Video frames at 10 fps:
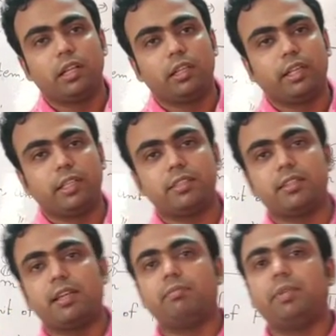That is,
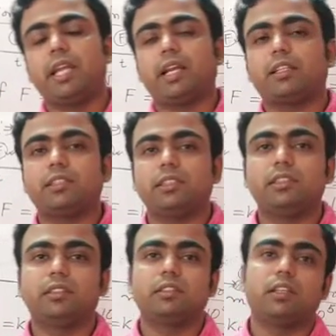the every
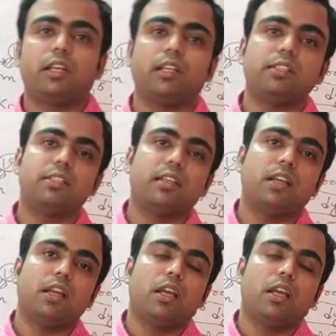action there is